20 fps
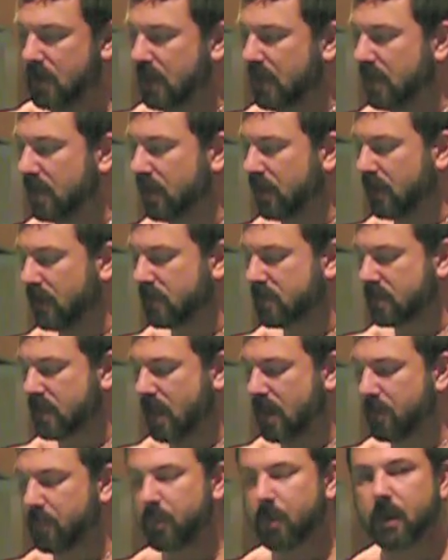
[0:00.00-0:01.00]
it's
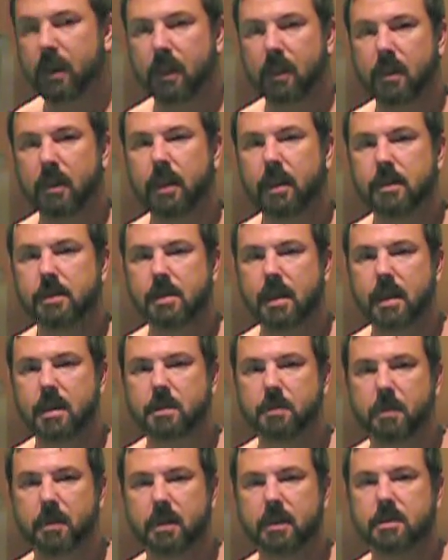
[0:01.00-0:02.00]
got a pretty clean taste,
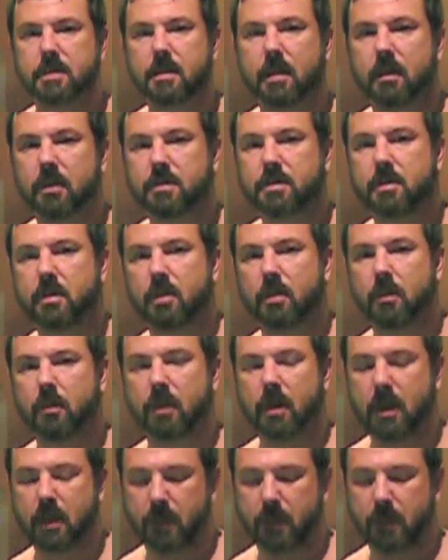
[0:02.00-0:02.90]
but it's also